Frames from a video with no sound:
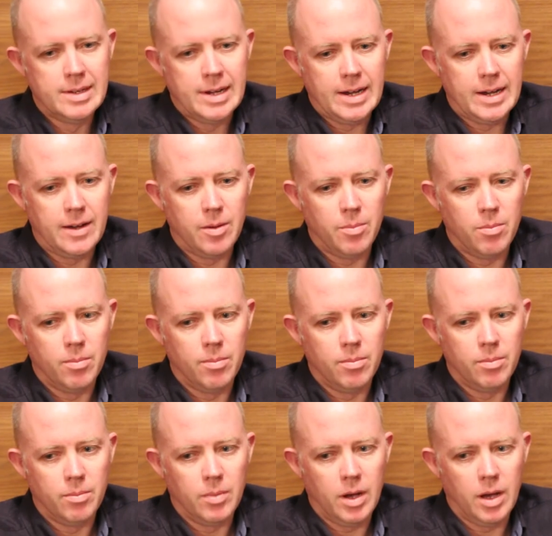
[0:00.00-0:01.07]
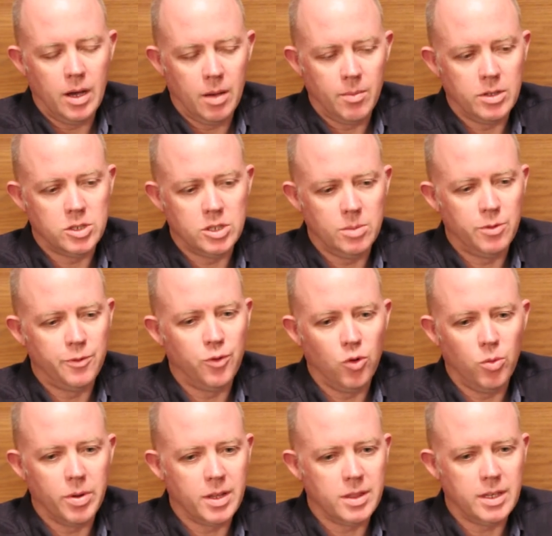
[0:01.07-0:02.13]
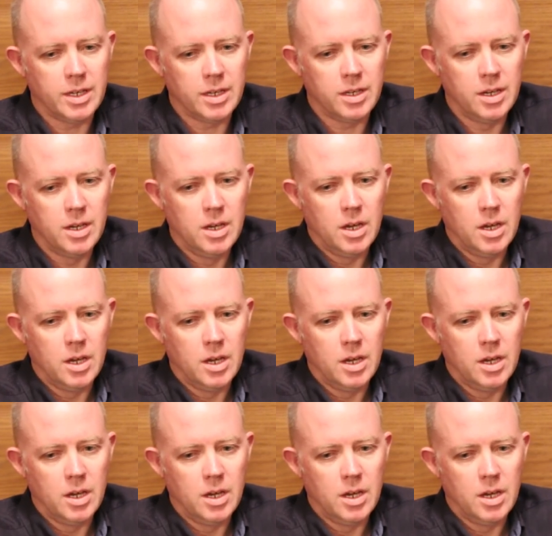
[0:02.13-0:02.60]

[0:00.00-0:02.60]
I mentioned it before, but I think